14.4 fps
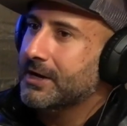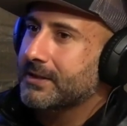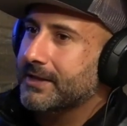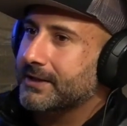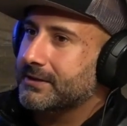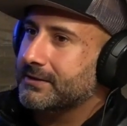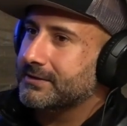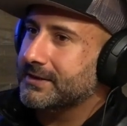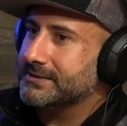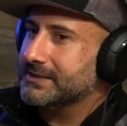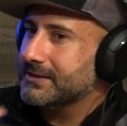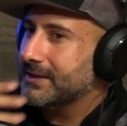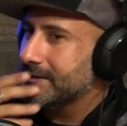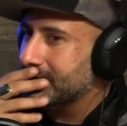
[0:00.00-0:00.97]
Wow. Like they
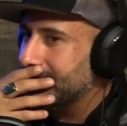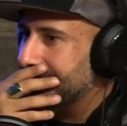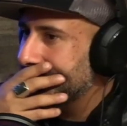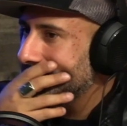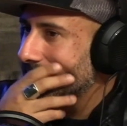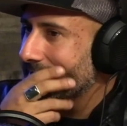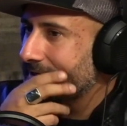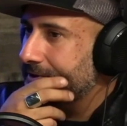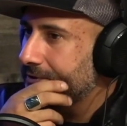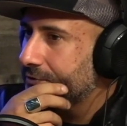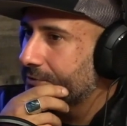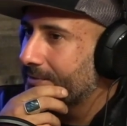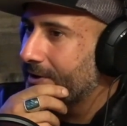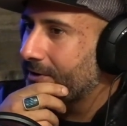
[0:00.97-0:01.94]
say that they already
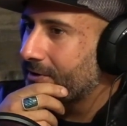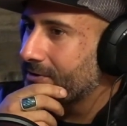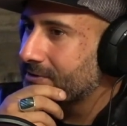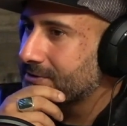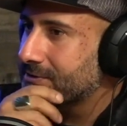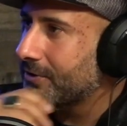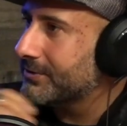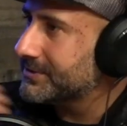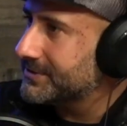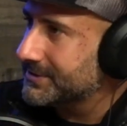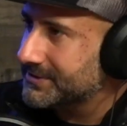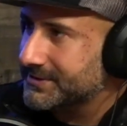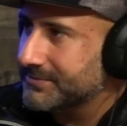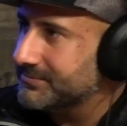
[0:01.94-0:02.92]
knew about our star
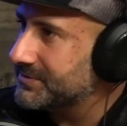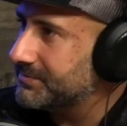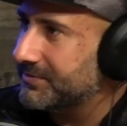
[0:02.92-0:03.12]
systems